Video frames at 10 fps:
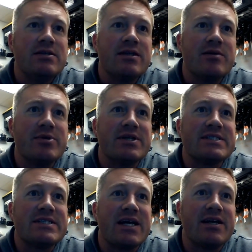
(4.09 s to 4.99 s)
Give me a
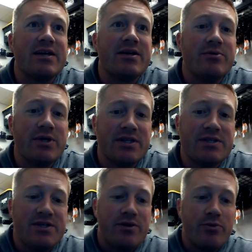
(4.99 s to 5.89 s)
sec here. We'll get
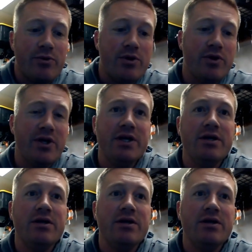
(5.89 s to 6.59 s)
this all rolling.